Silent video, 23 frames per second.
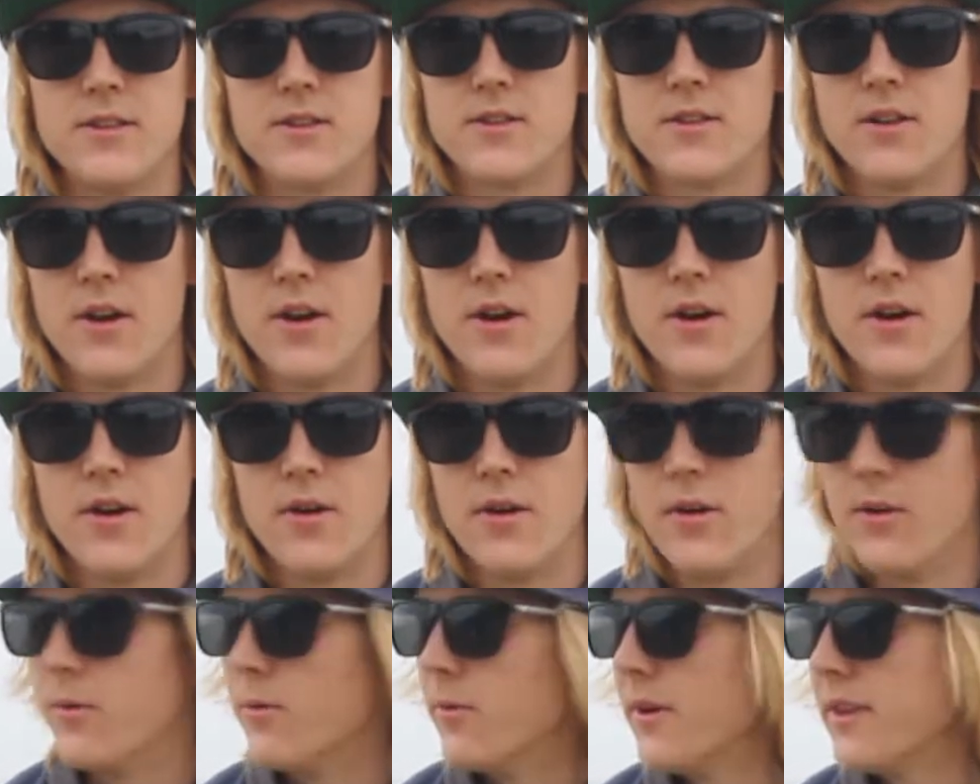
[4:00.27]

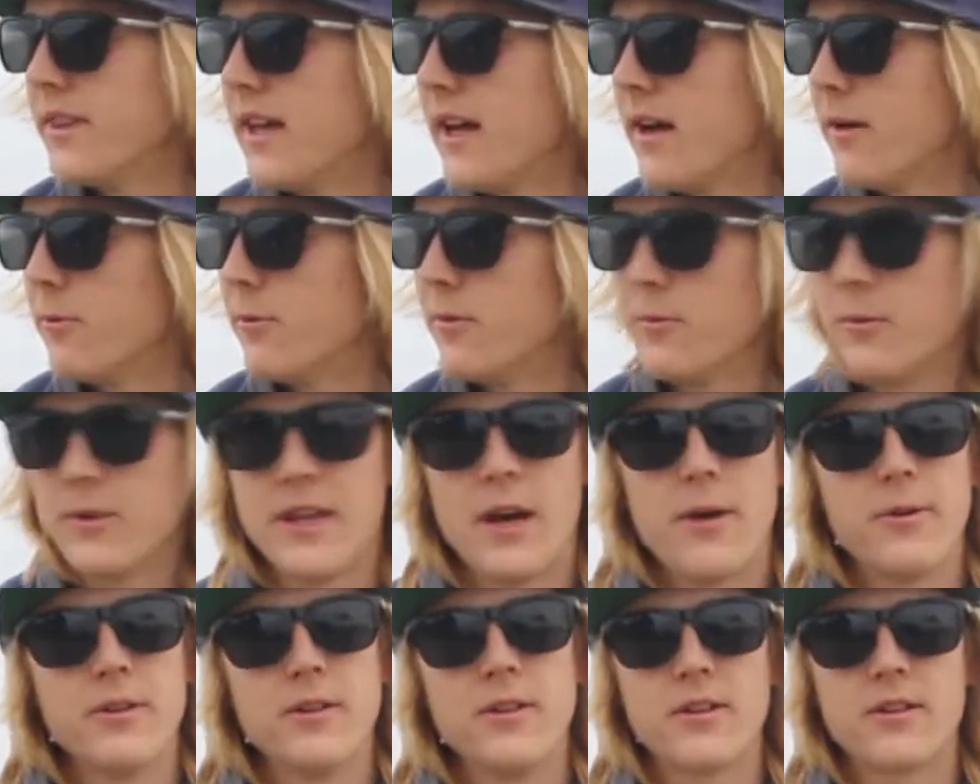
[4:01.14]
so what that
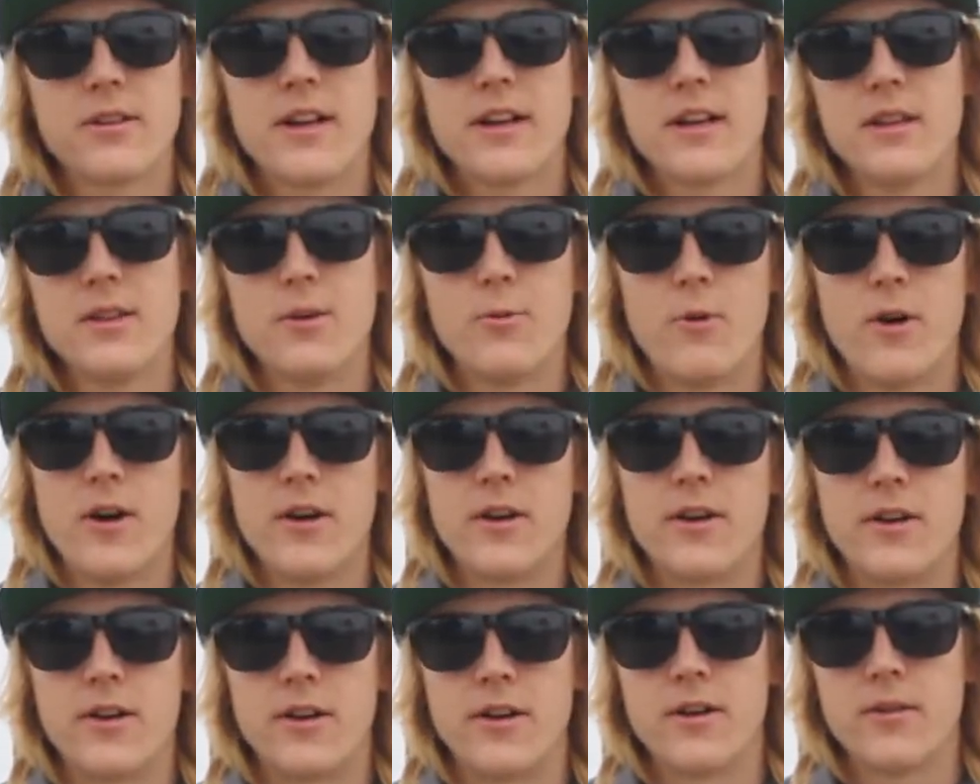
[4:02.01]
would look like in the
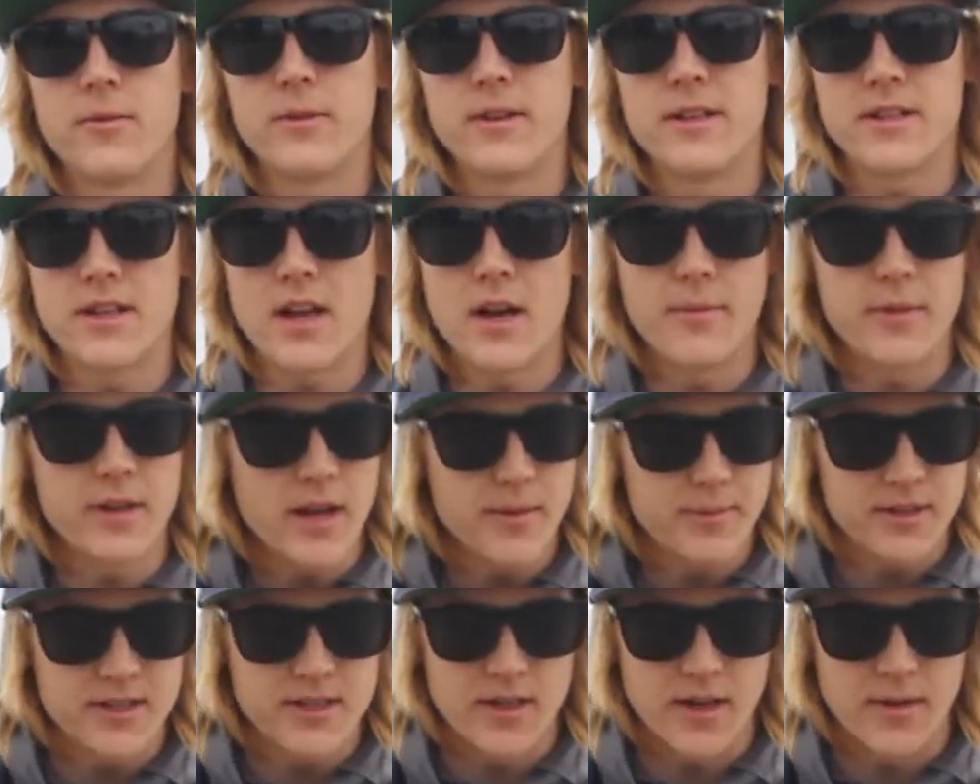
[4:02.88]
water is coming
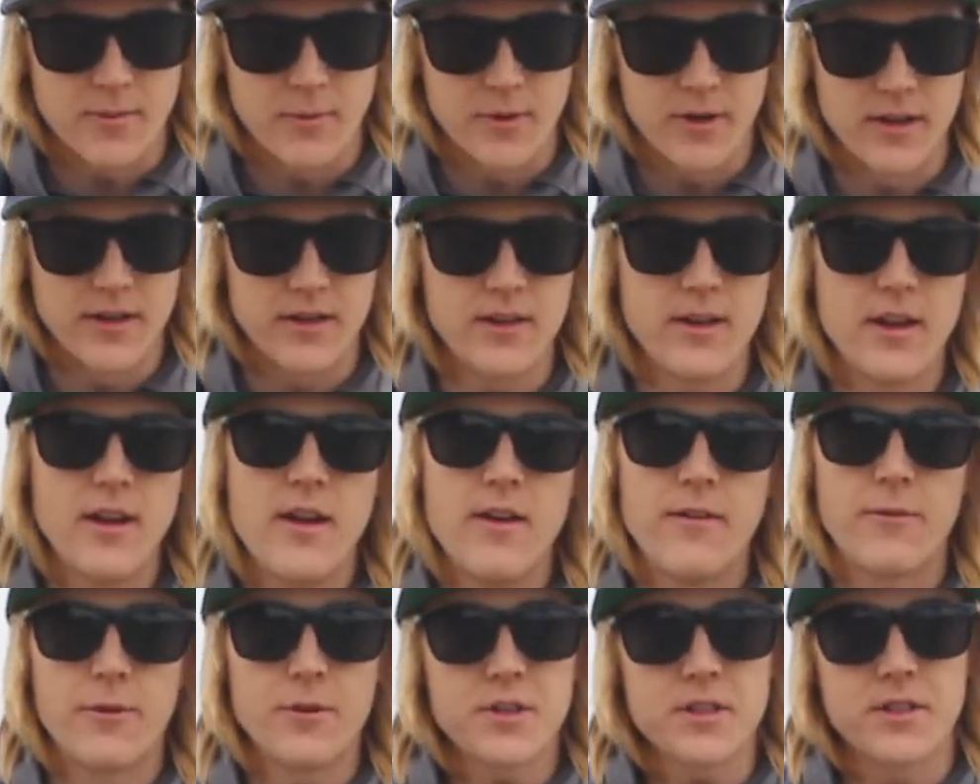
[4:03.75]
up to someone.
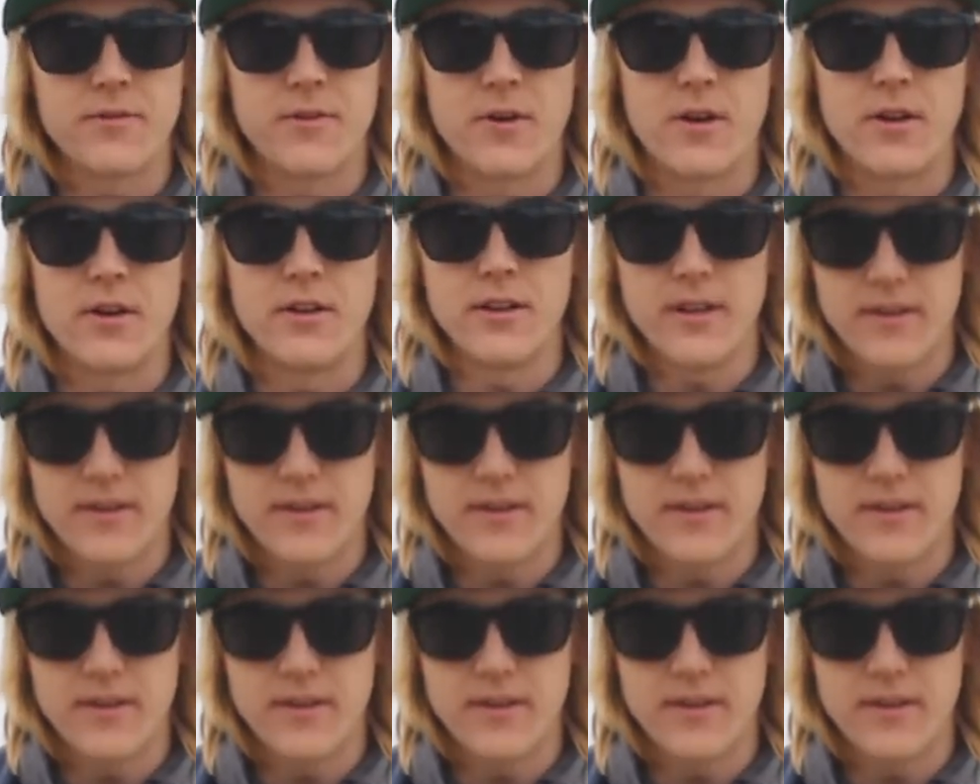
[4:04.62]
First of all,